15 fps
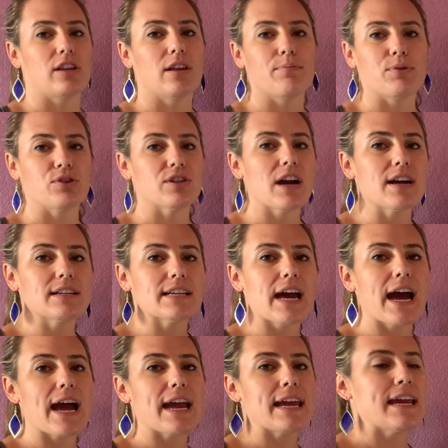a lip or tongue
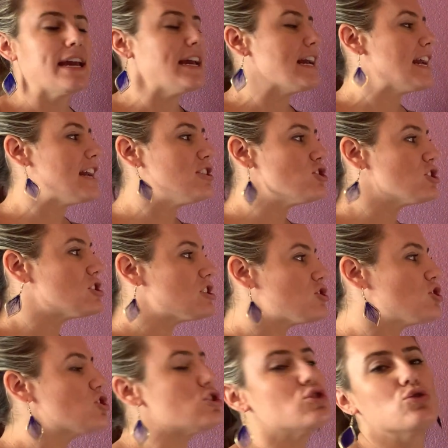tie, and
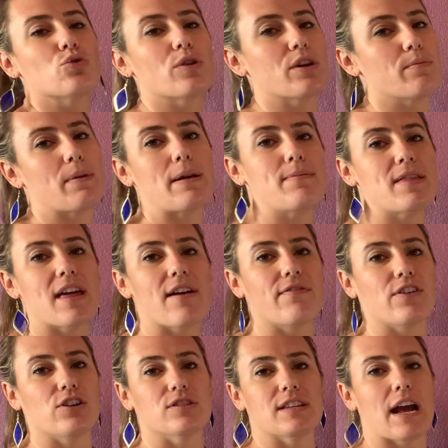just enjoy your baby that
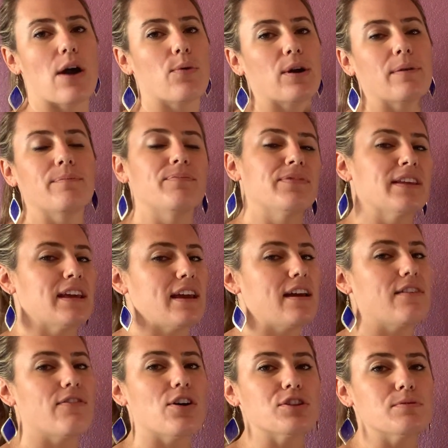first hour.
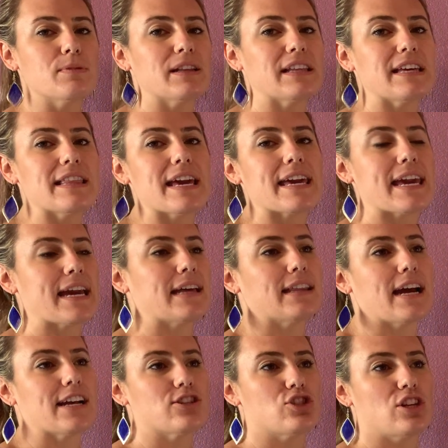If ultimately they can't
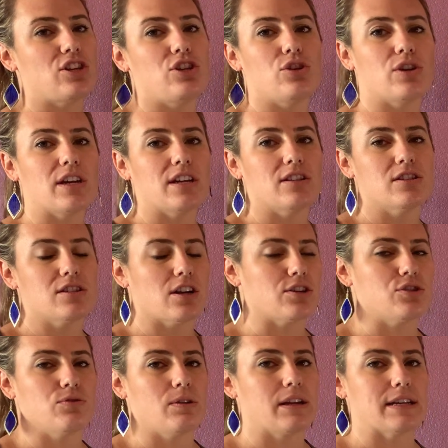latch, then you can start
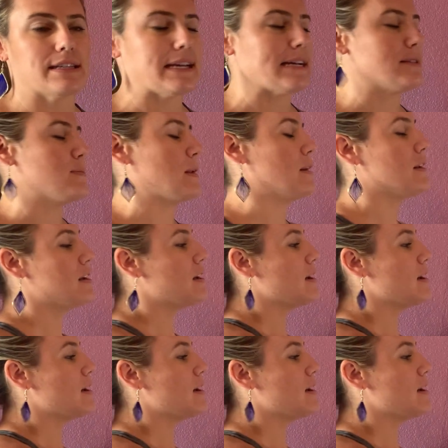doing an assessment.